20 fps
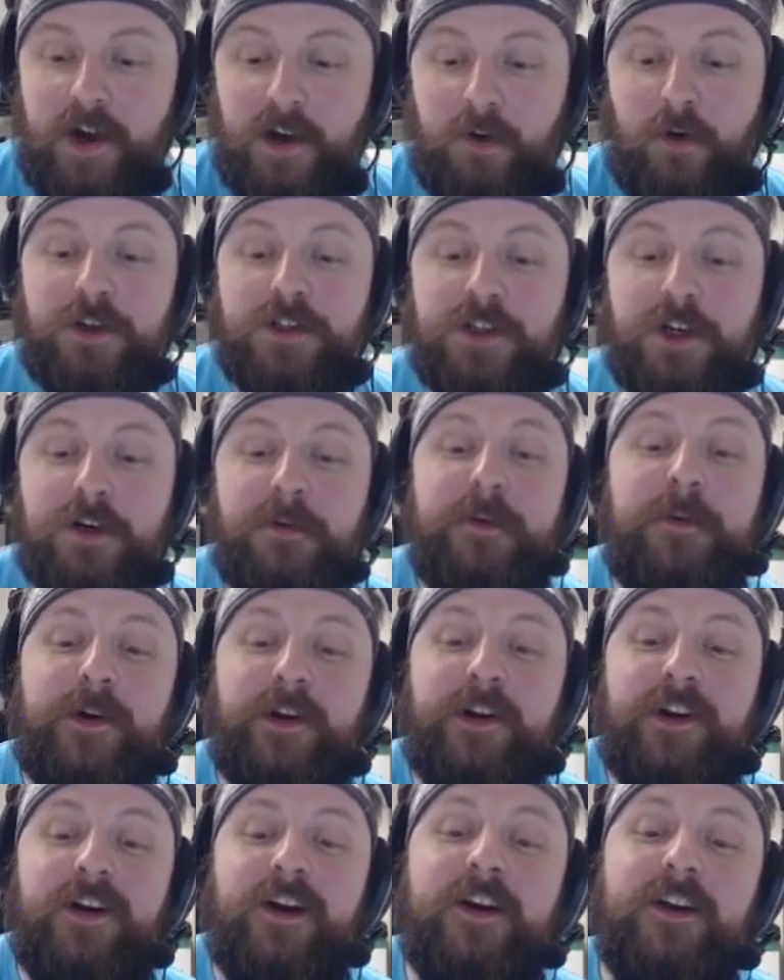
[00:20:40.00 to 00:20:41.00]
Gord's going to be
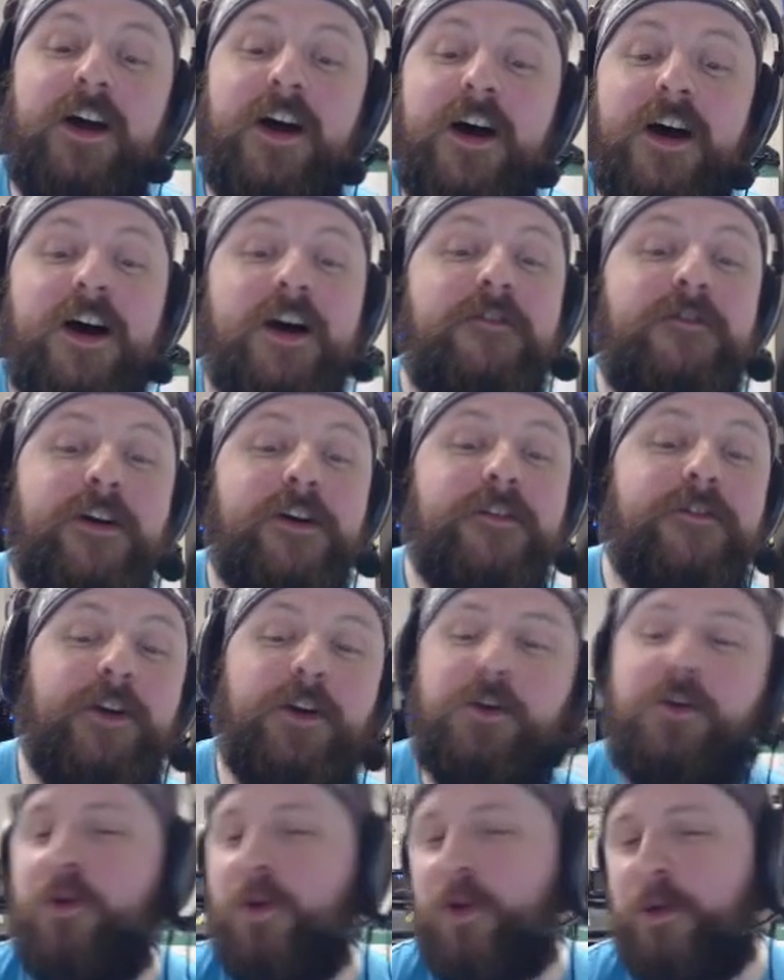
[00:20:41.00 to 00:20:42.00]
working on a very, very
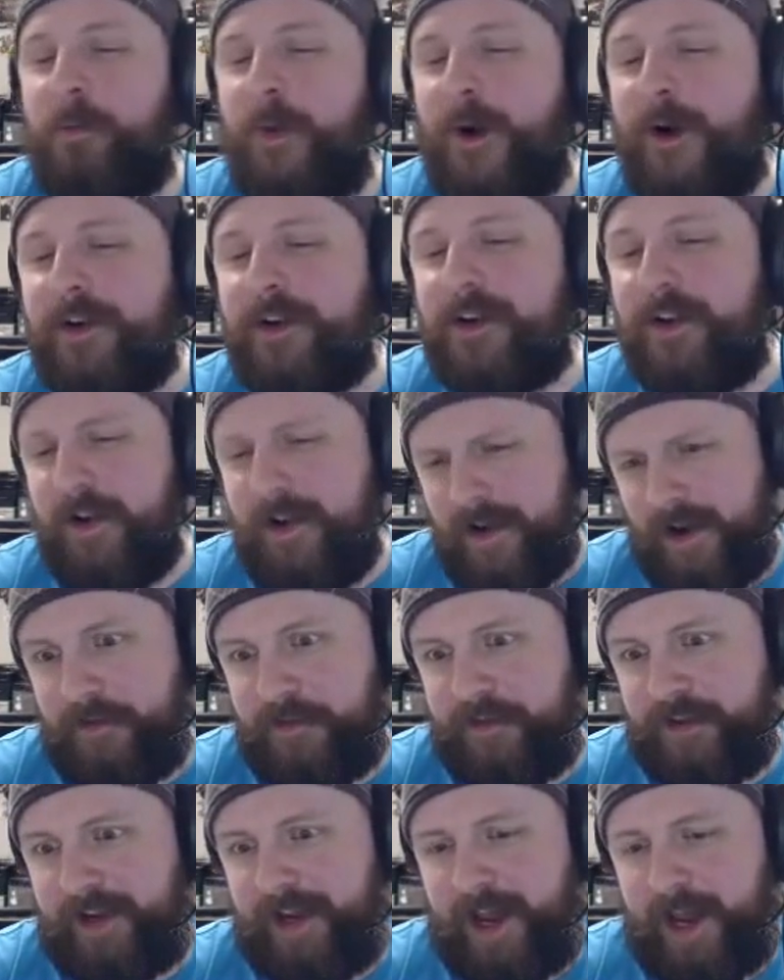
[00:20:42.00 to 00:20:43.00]
cool part of
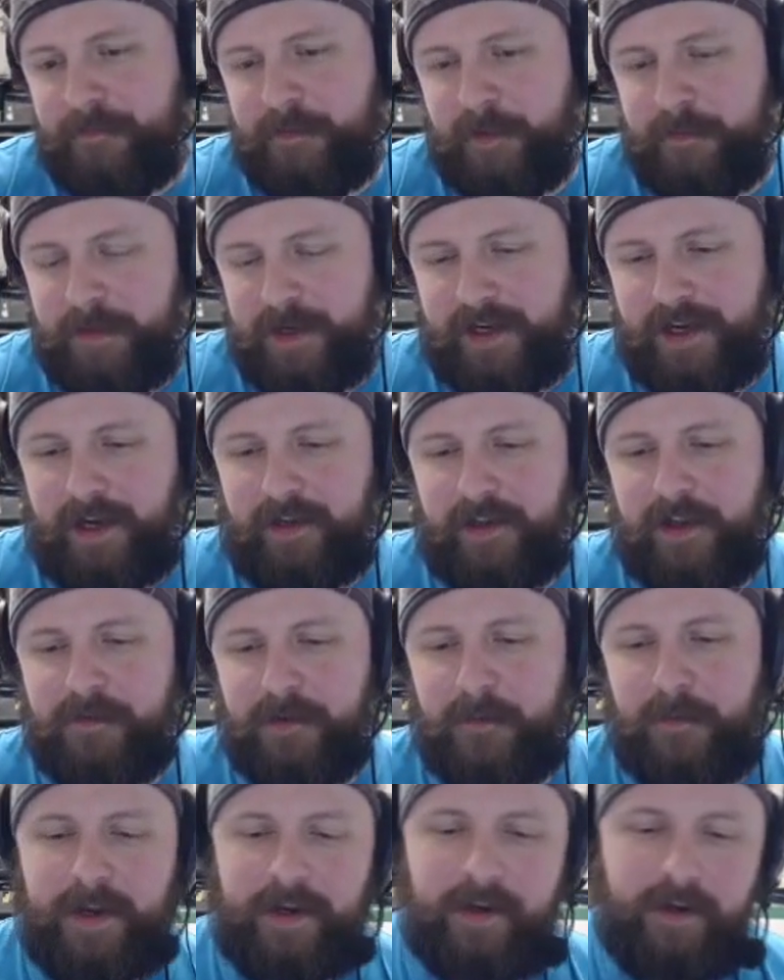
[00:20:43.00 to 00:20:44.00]
the game that me and Kaylee have
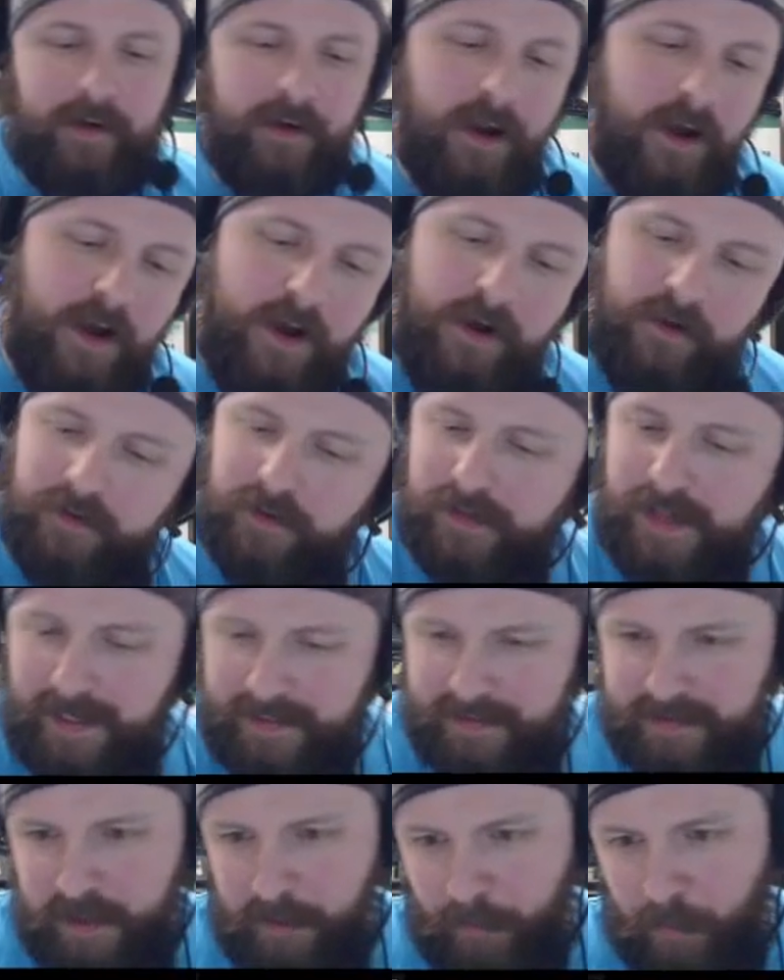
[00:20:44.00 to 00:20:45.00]
been making the
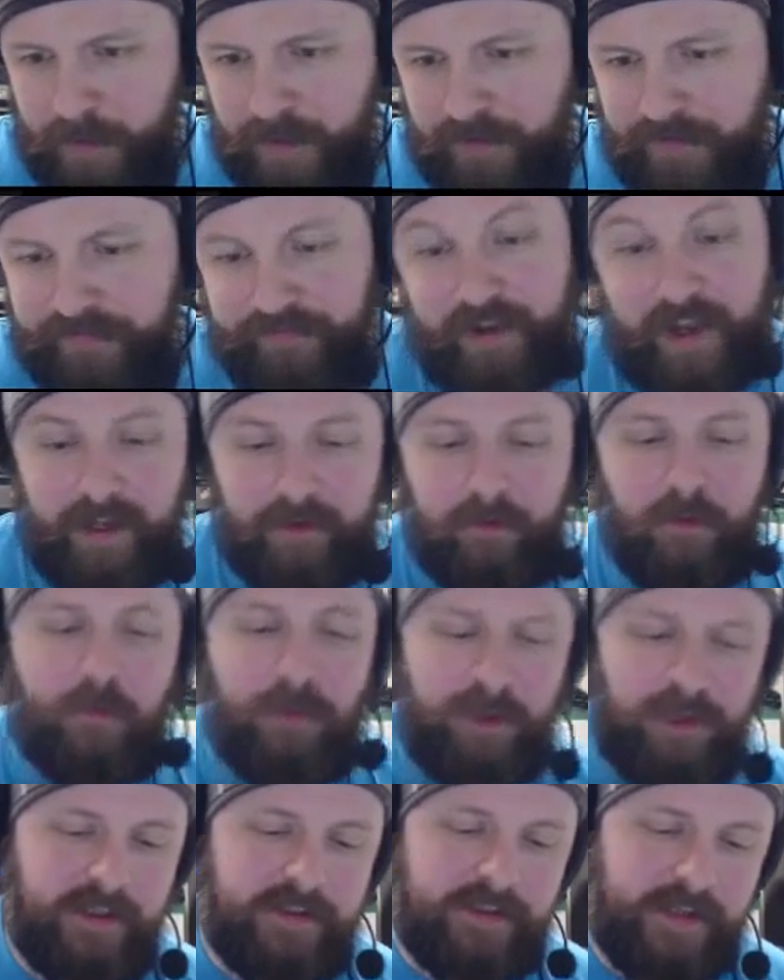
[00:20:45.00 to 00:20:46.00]
last couple weeks, and we're
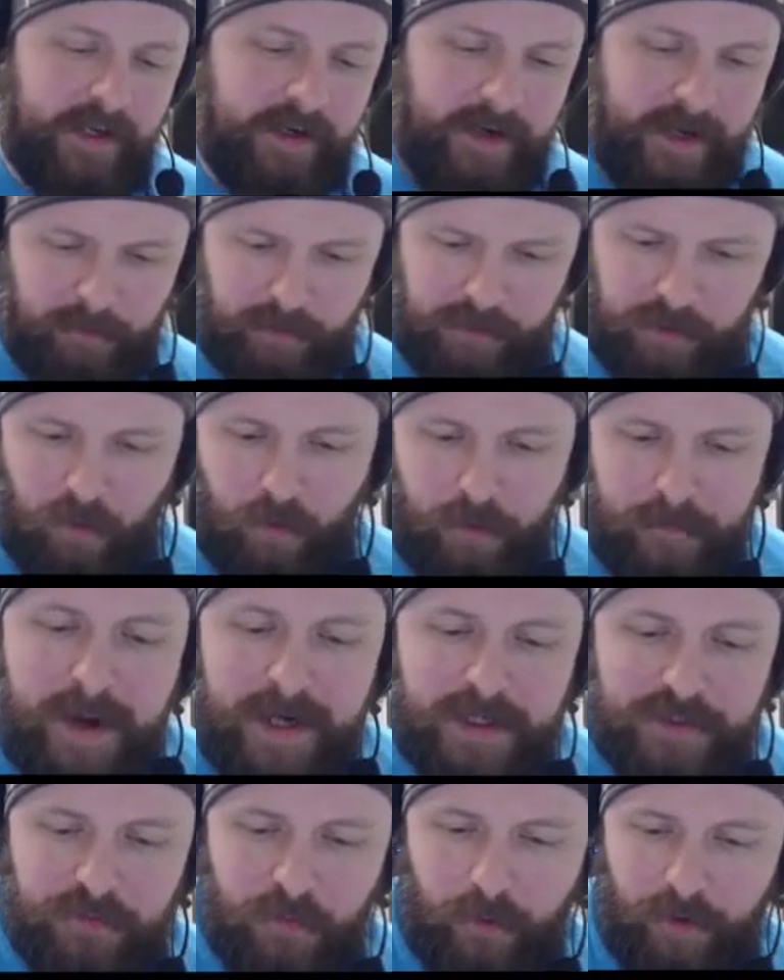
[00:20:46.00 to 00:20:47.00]
really excited to hear what Gord
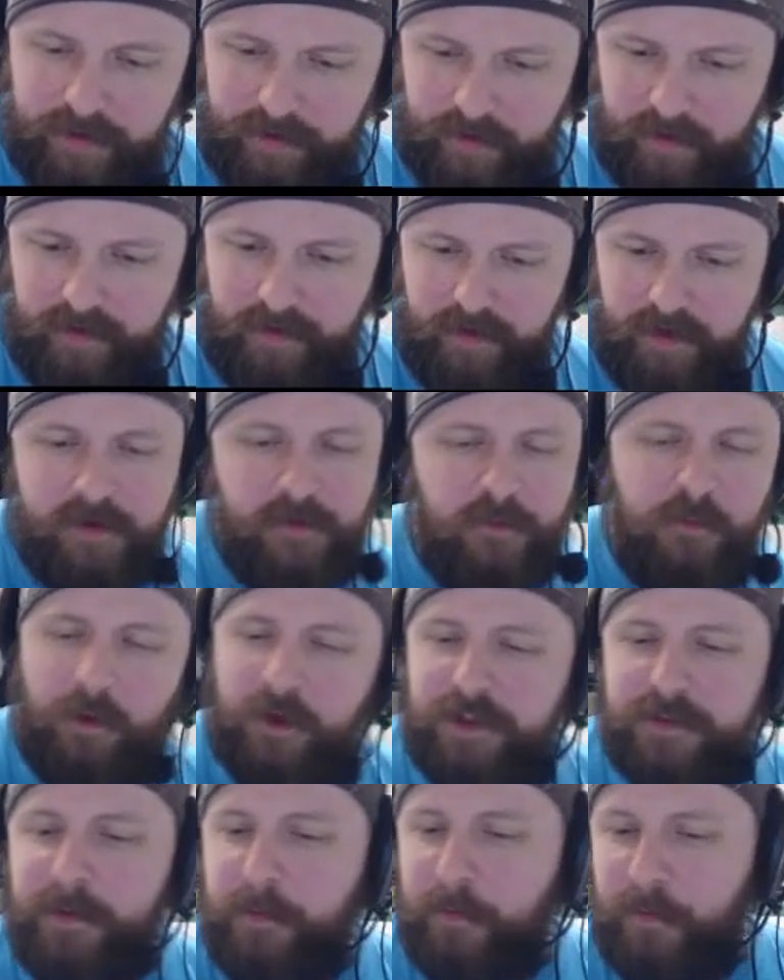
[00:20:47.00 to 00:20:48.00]
makes for it. We want
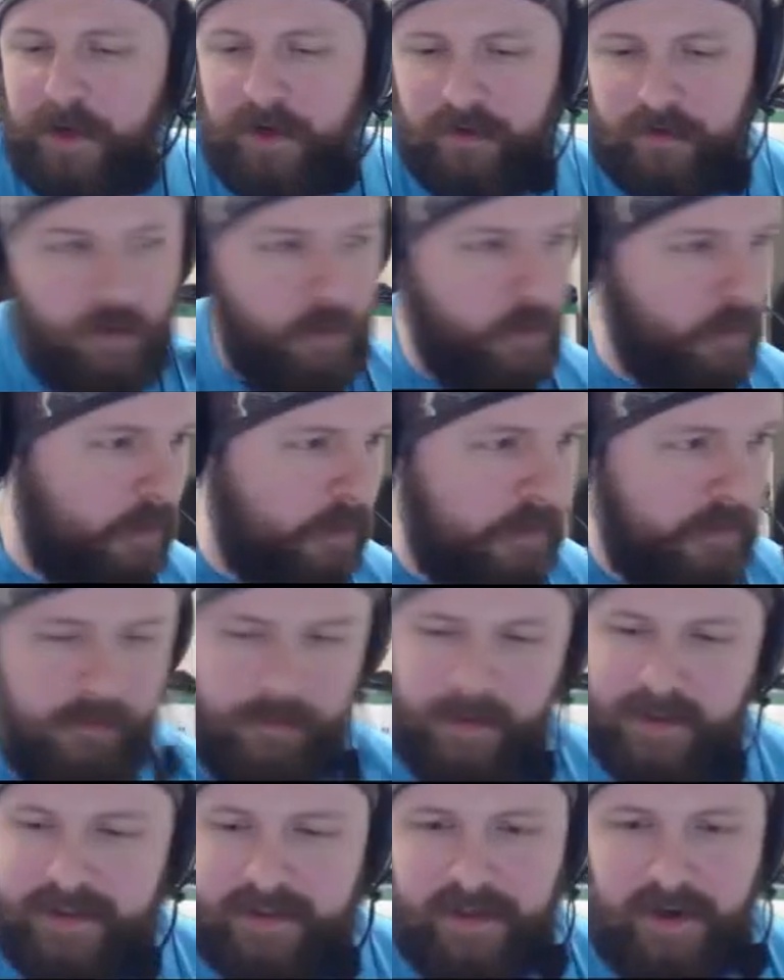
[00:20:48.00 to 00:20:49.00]
it to be weird, Gord. We want it to
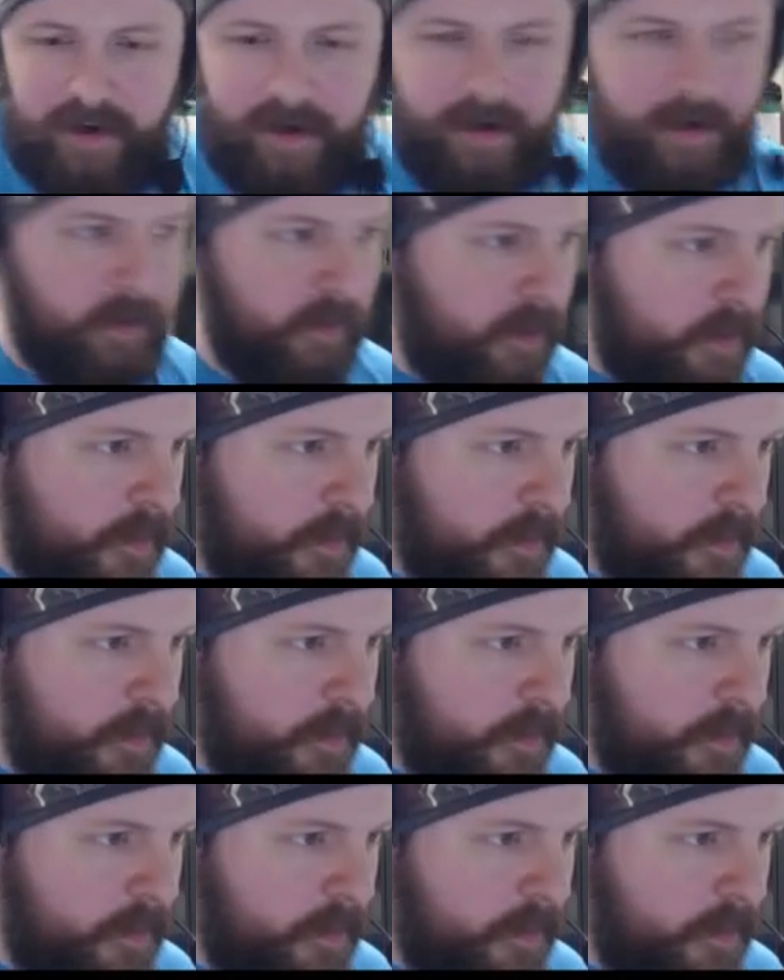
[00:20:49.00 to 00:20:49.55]
be exciting.